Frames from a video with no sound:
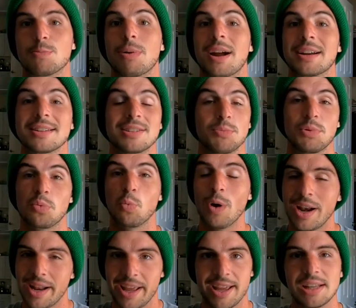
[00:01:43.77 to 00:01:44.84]
Practice it with
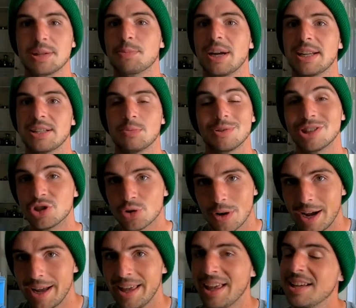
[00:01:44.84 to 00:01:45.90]
wet hands, practice it with
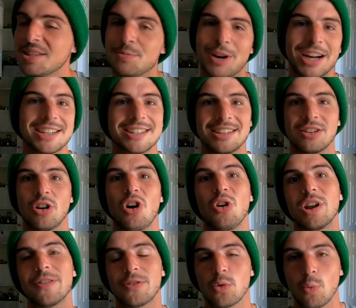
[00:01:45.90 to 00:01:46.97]
dry hands, practice it in all
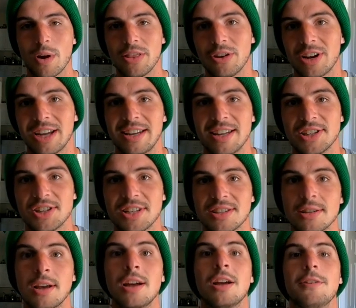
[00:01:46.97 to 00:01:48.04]
different weather
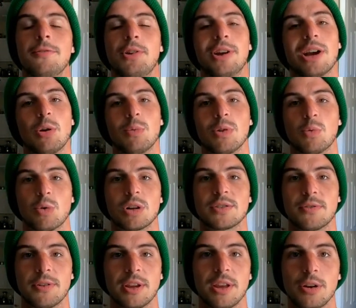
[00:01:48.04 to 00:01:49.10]
conditions, figure out what works
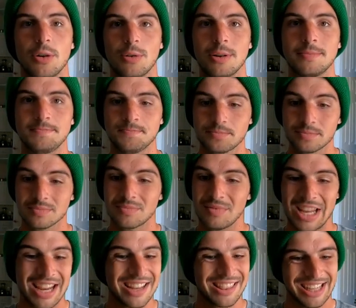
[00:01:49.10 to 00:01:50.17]
for you,
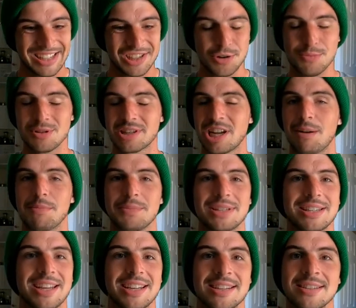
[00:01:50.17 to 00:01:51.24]
the two most common
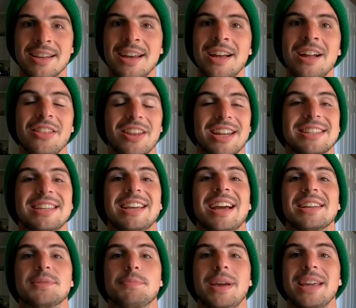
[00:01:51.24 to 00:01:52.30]
mistakes that I see you
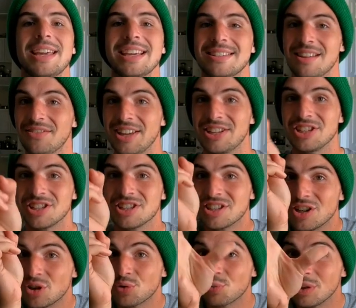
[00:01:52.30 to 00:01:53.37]
guys make is that they just
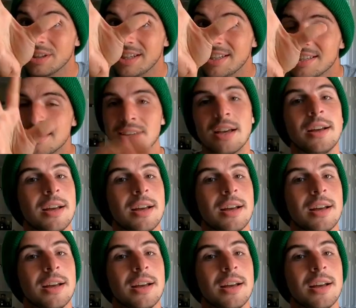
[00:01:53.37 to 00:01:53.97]
release.